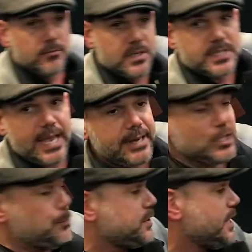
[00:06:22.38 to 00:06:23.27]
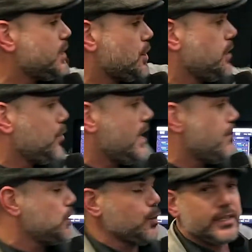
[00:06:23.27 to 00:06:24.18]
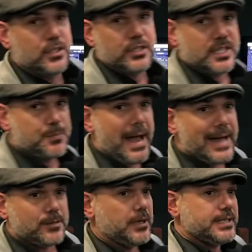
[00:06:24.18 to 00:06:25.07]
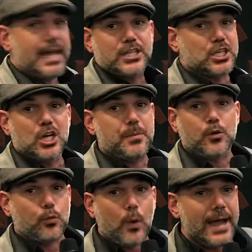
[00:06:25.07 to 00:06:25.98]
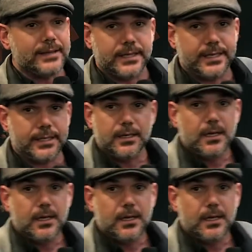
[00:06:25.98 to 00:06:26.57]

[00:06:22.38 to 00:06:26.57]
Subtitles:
sending the position, whatever you're doing, to the SPAT, but it's actually going to be writing.